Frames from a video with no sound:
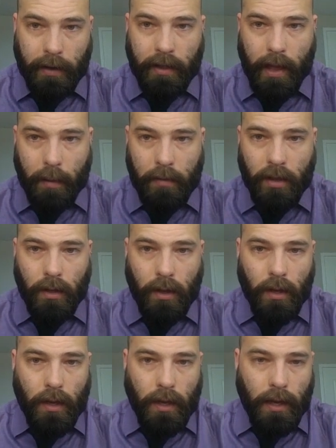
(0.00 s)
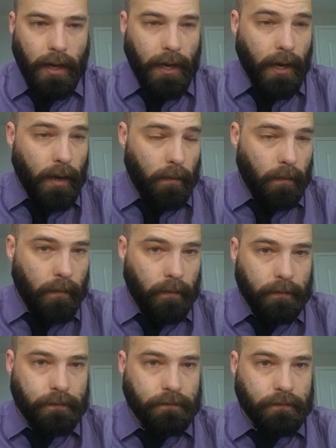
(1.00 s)
by them.
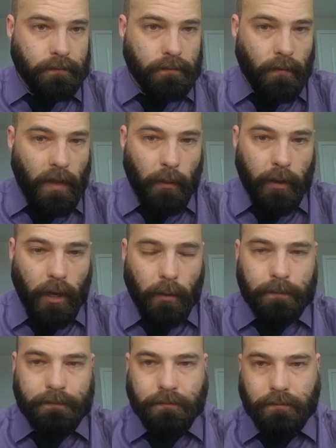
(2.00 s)
There we go.